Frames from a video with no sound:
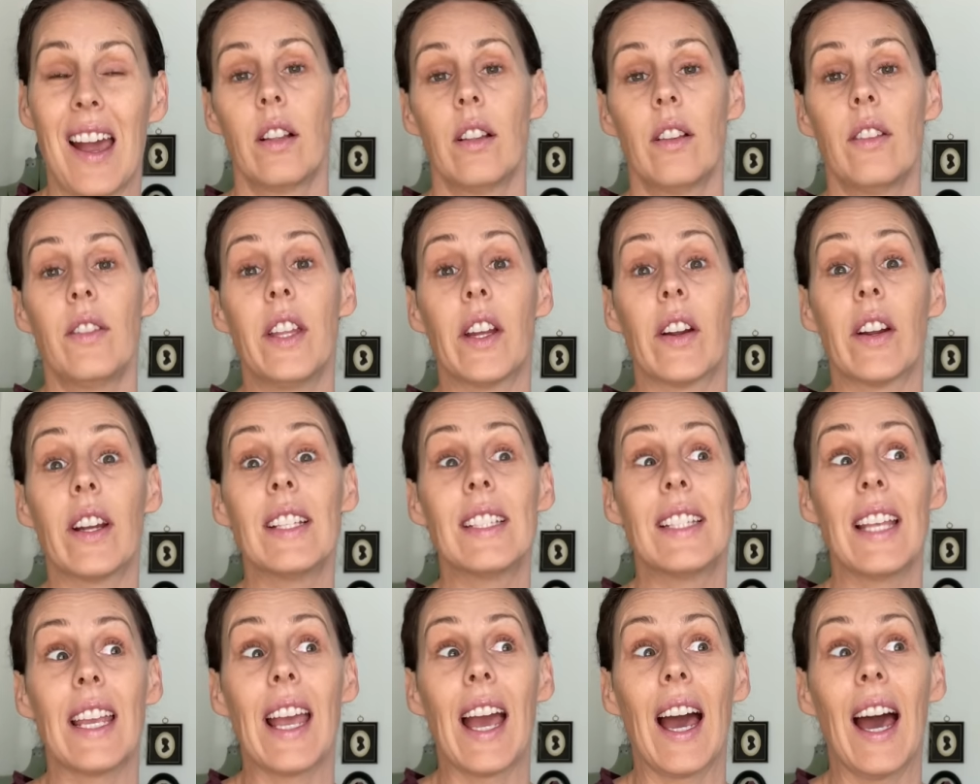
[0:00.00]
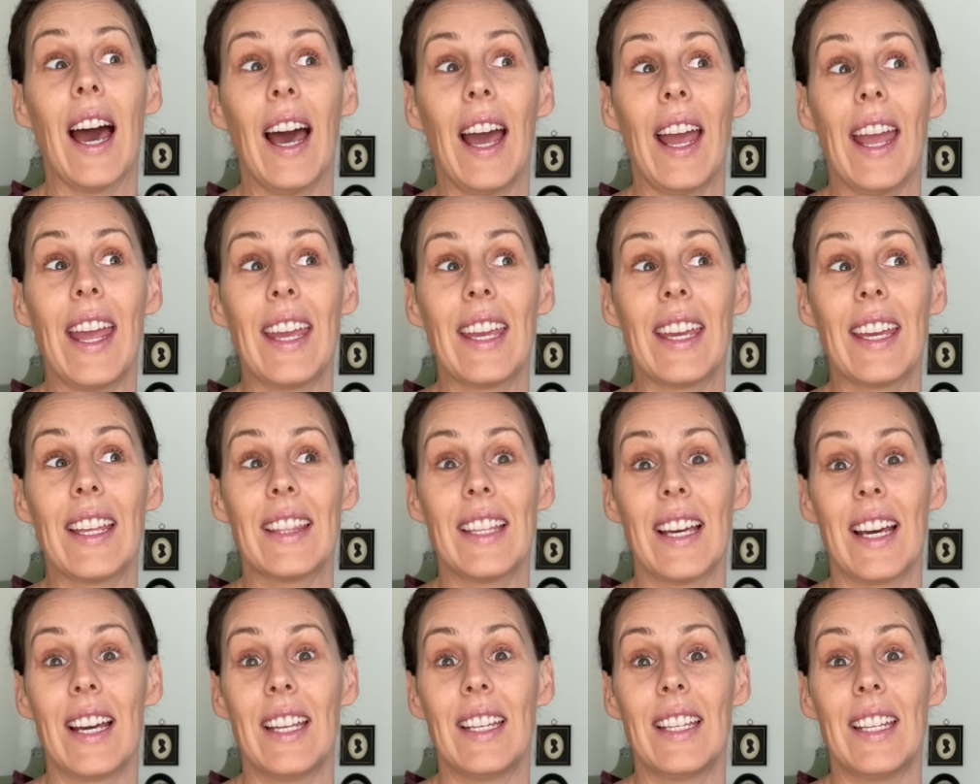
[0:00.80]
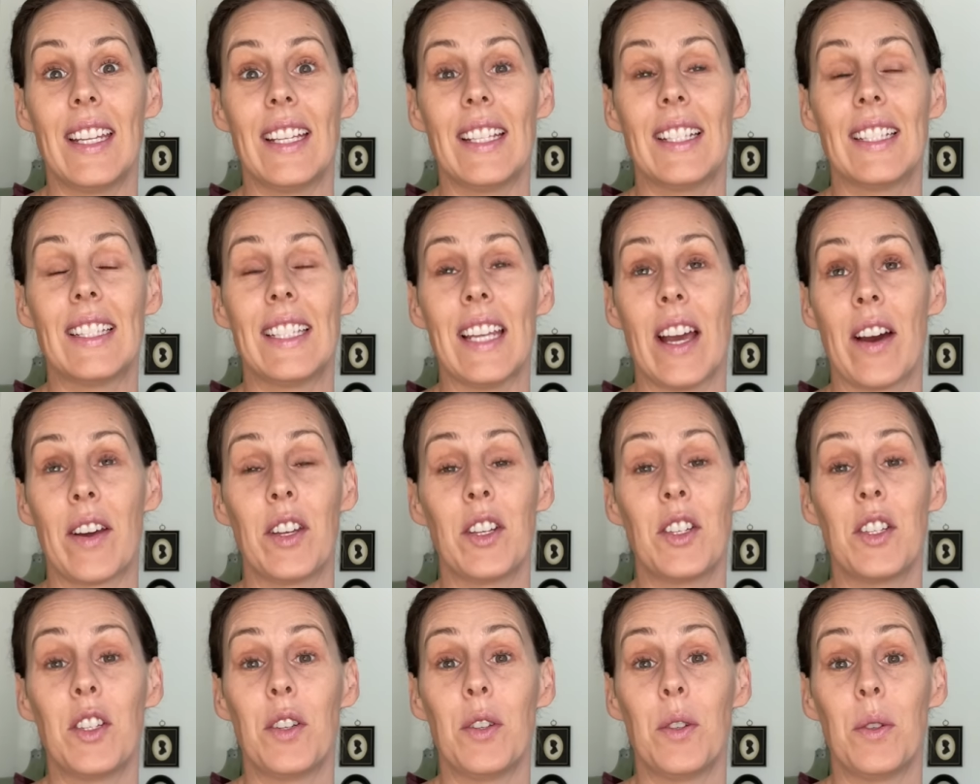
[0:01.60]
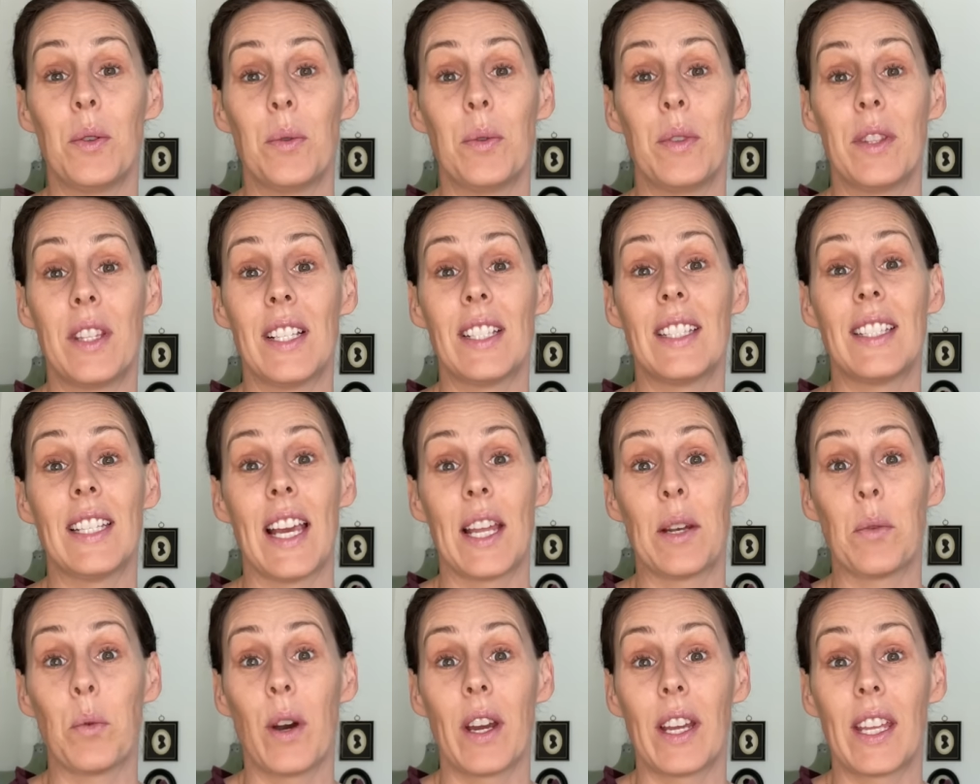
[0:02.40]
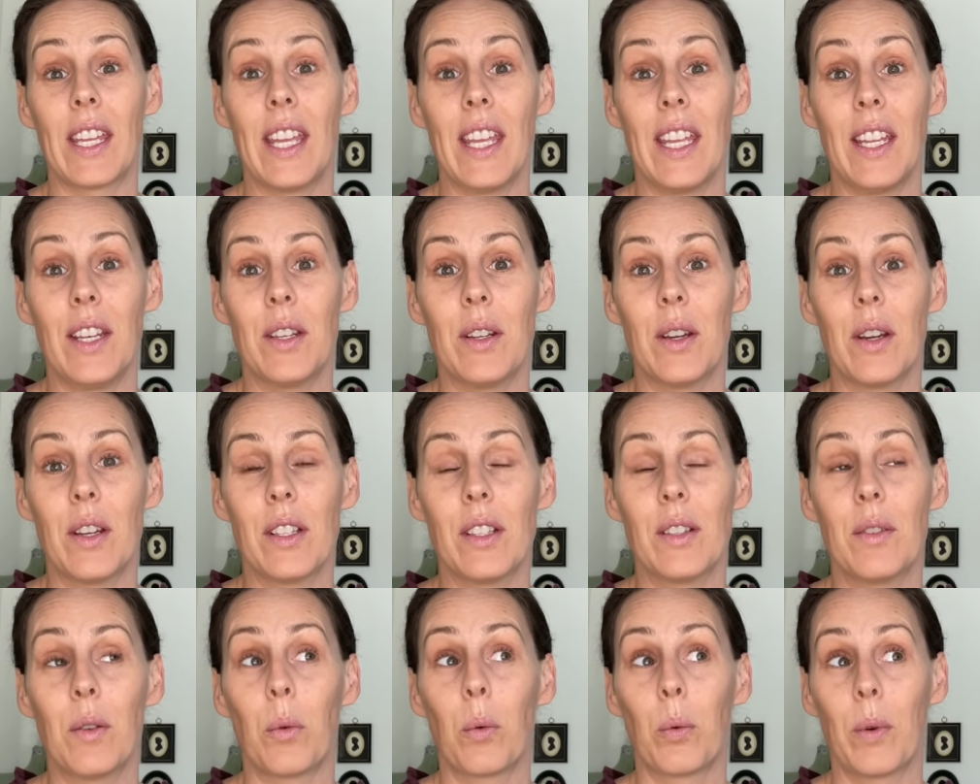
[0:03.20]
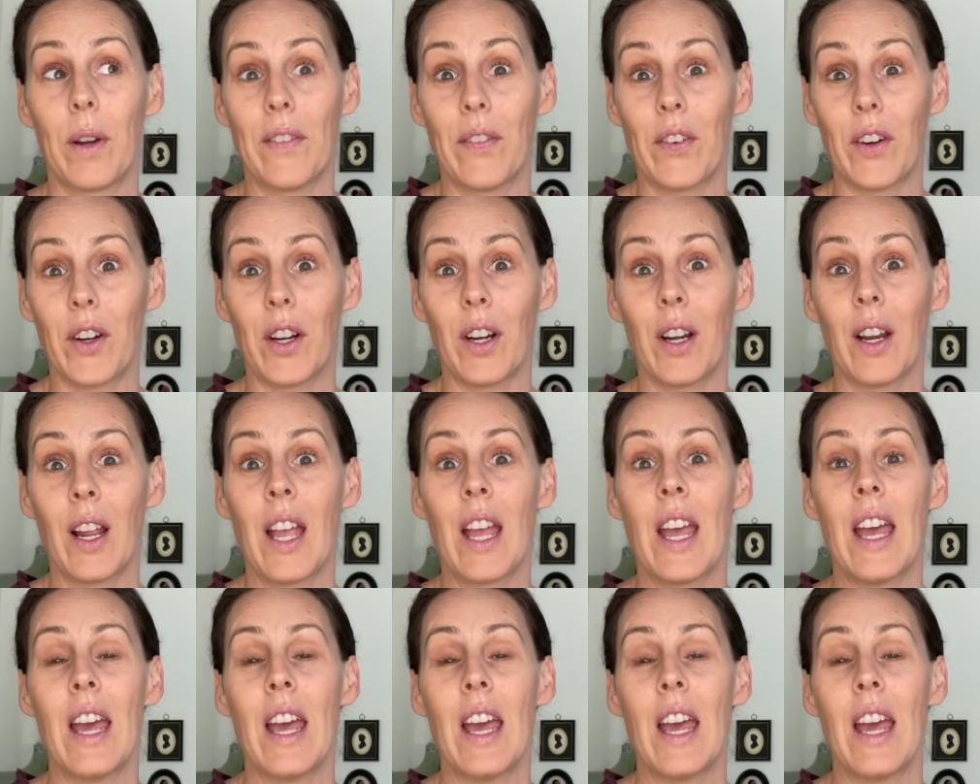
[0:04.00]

There is a hike that is down into the San Joaquin River